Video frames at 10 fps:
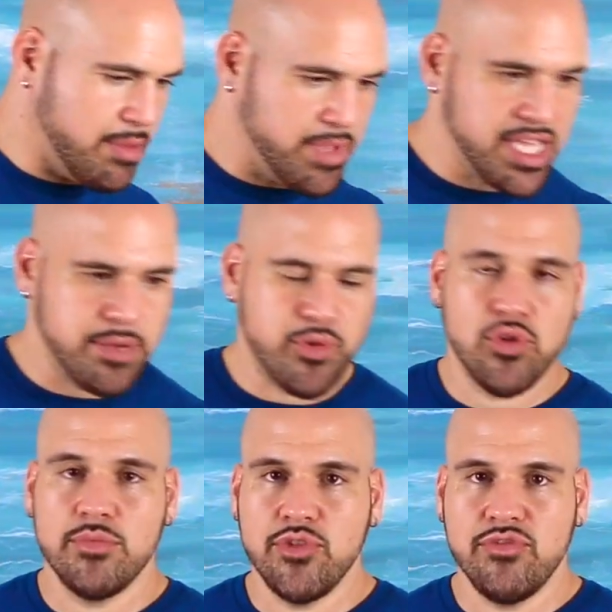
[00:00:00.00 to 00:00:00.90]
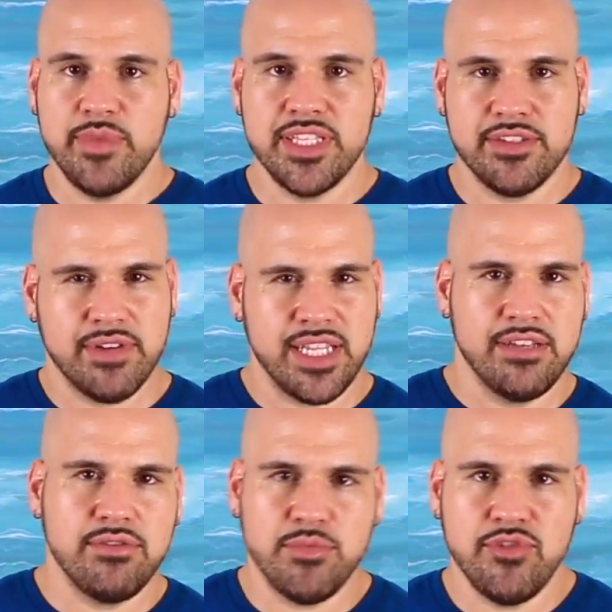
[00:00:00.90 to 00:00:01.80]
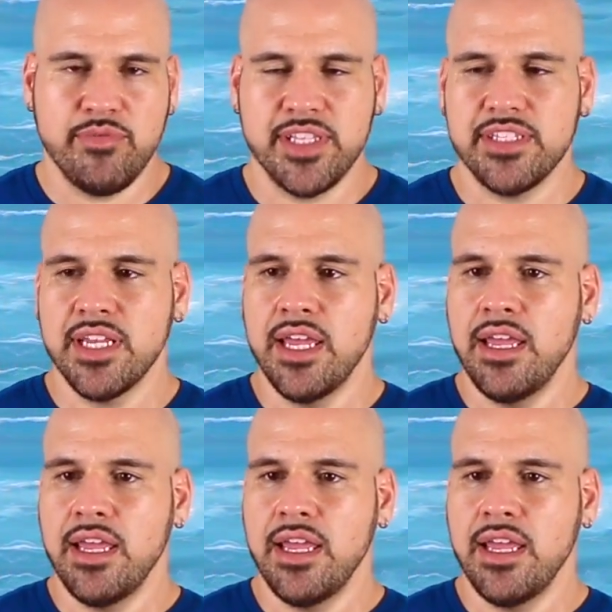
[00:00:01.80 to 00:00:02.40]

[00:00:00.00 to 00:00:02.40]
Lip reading: making poor movements, right? Little movements.